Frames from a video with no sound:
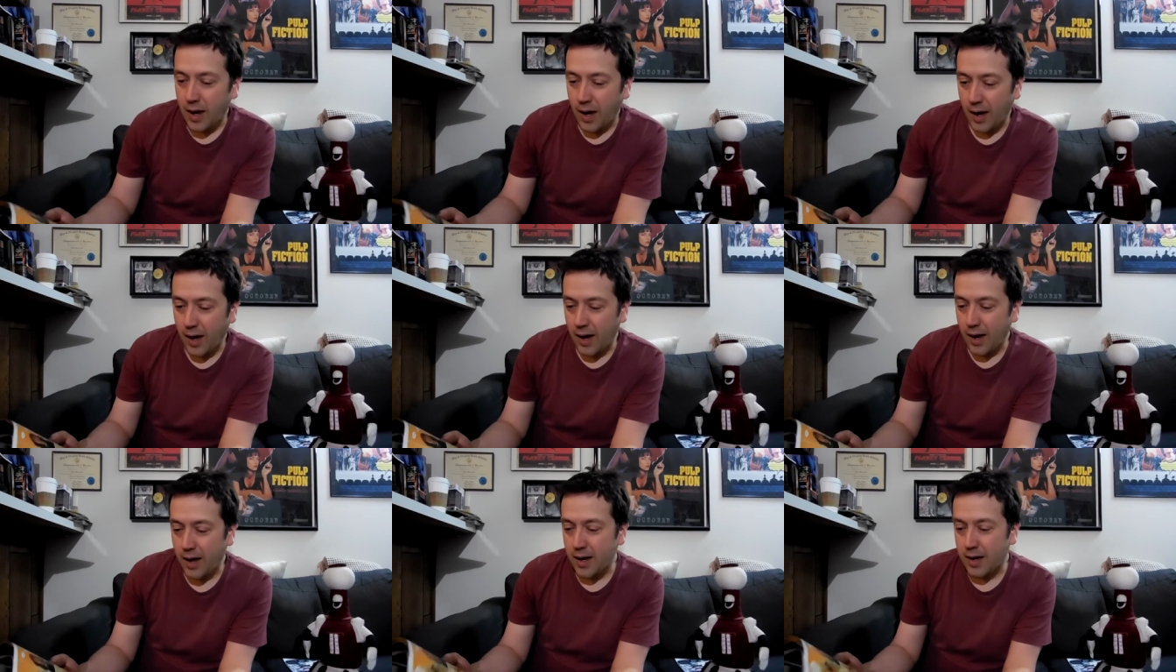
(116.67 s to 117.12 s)

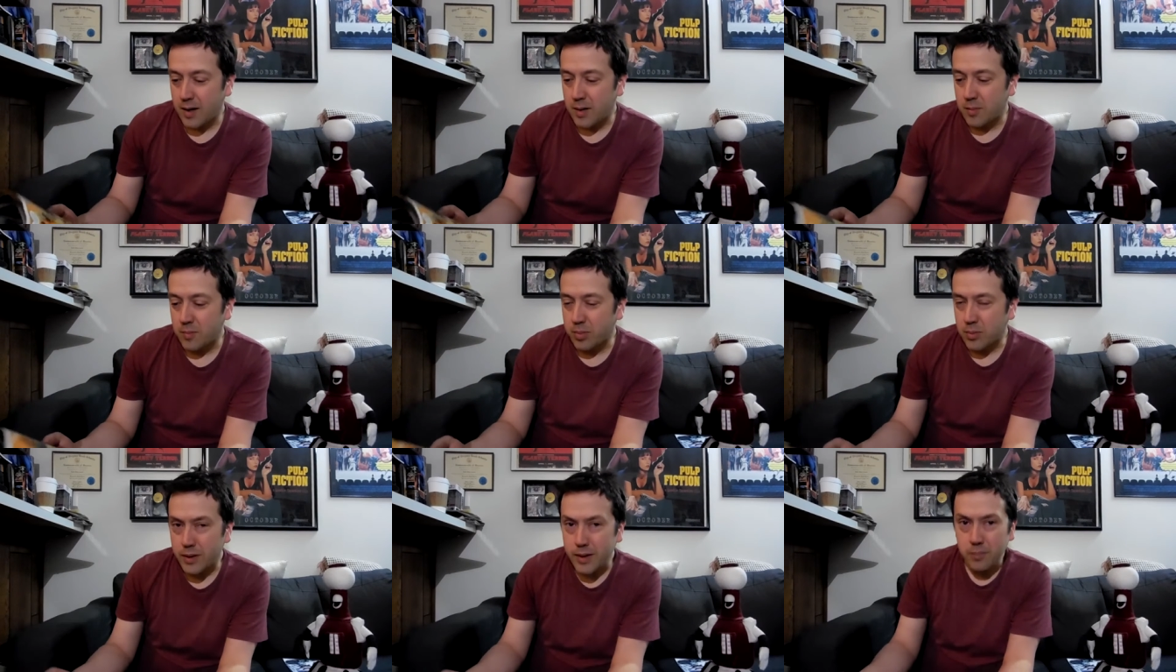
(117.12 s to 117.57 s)

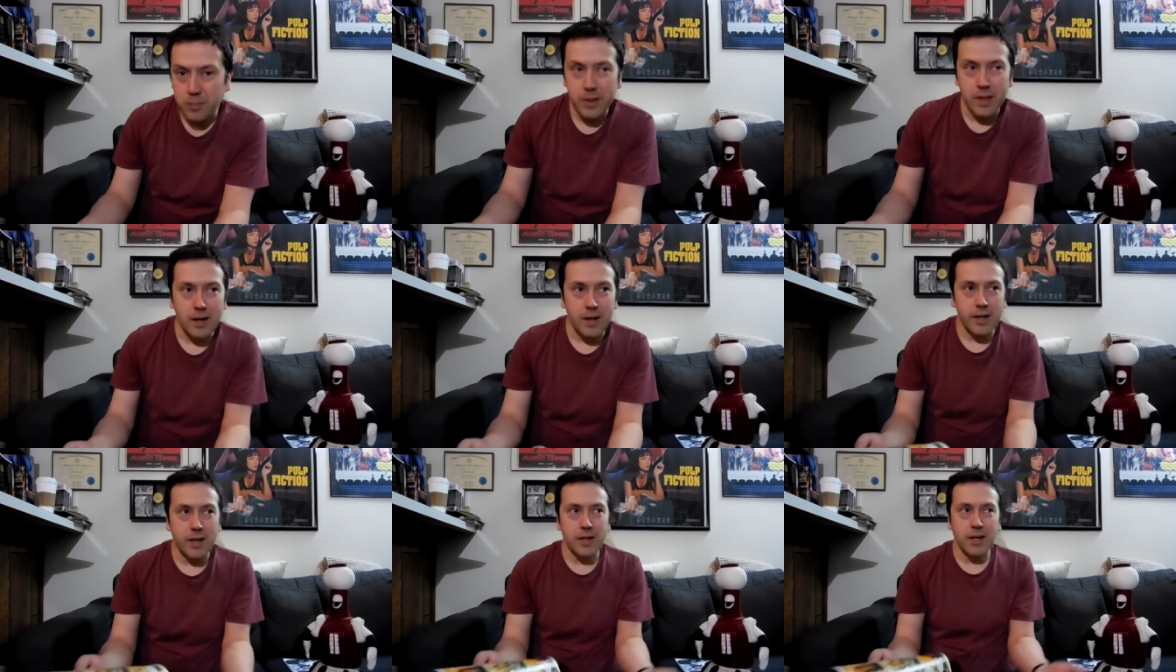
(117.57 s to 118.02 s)
And believe
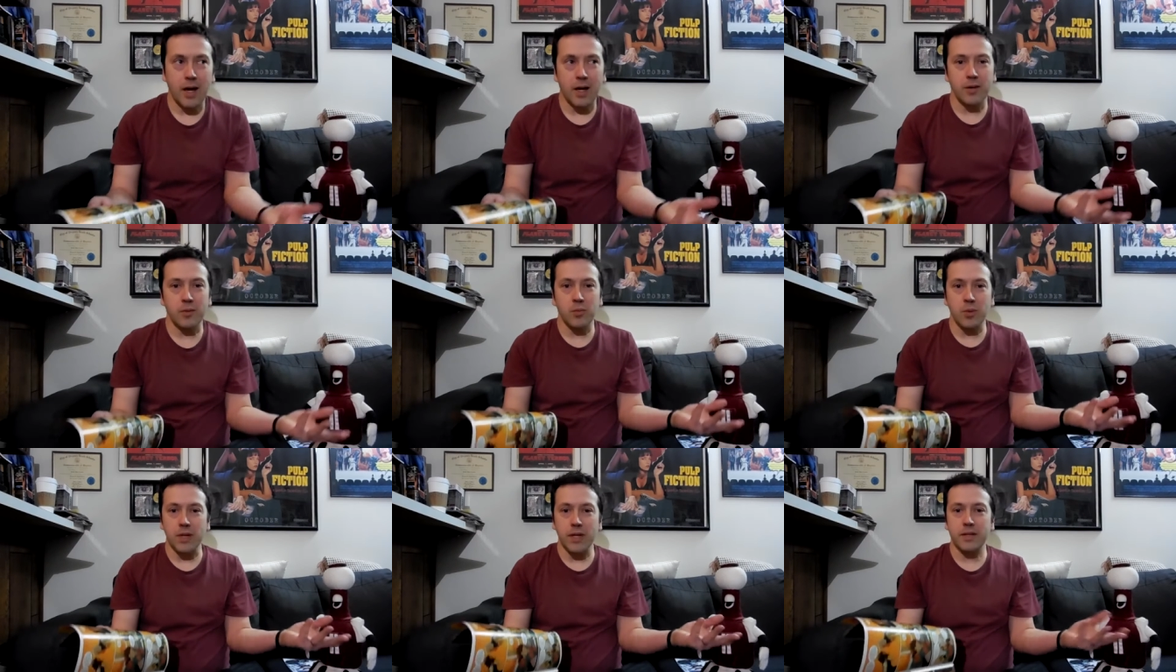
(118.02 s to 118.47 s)
me, I can
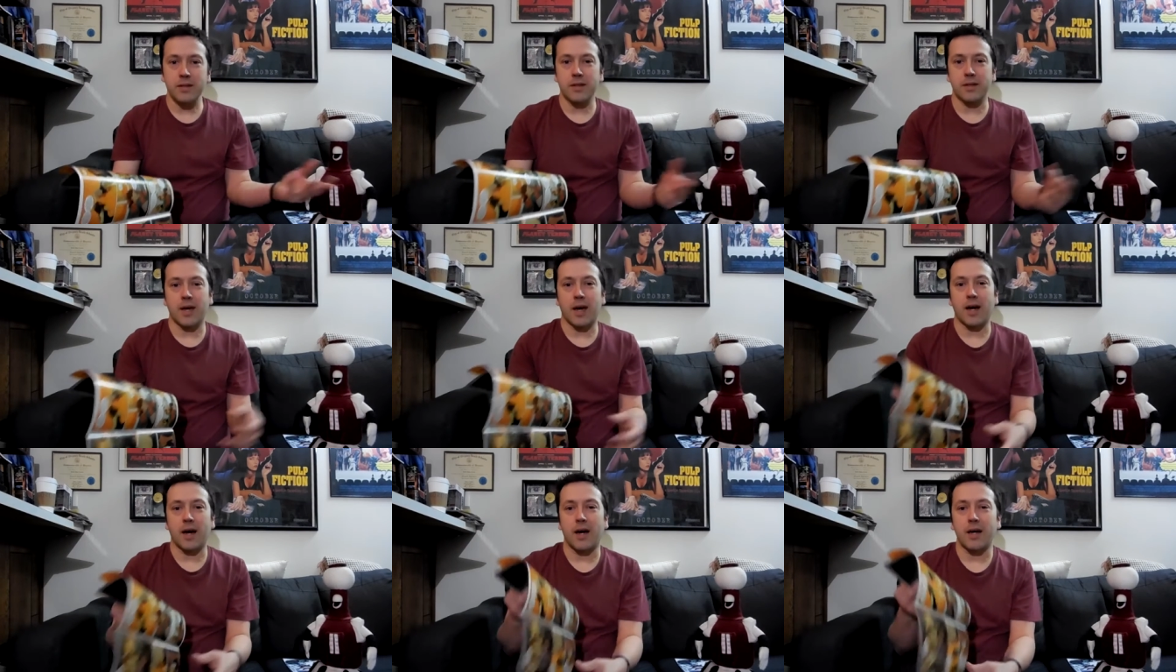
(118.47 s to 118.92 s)
kind of relate
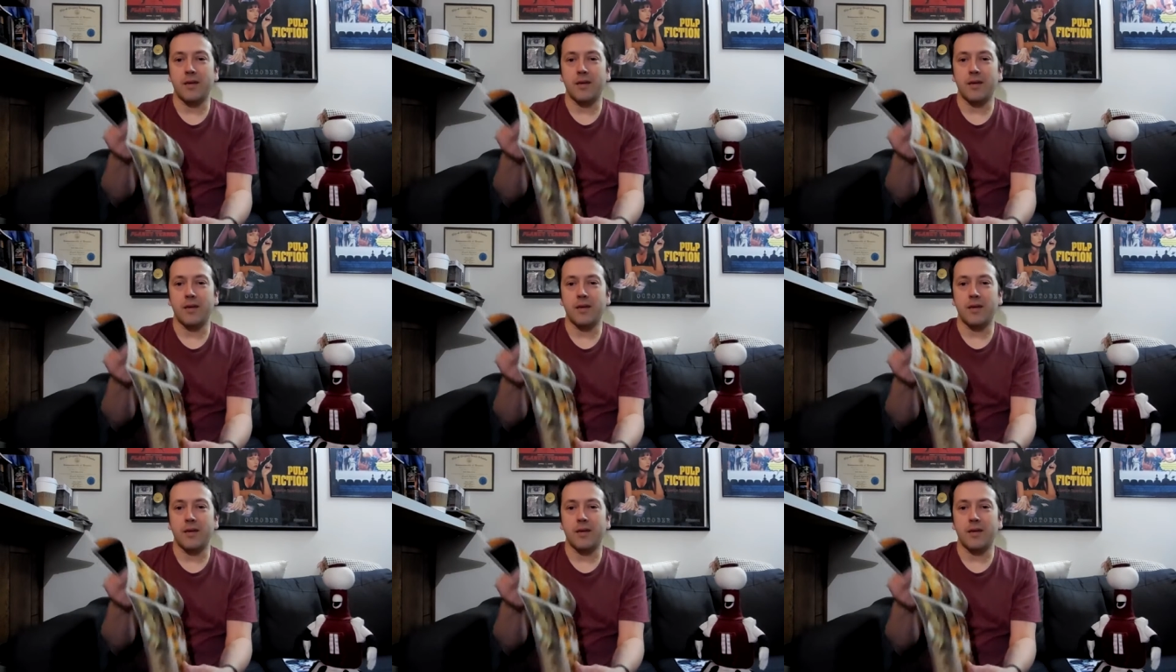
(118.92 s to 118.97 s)
to that.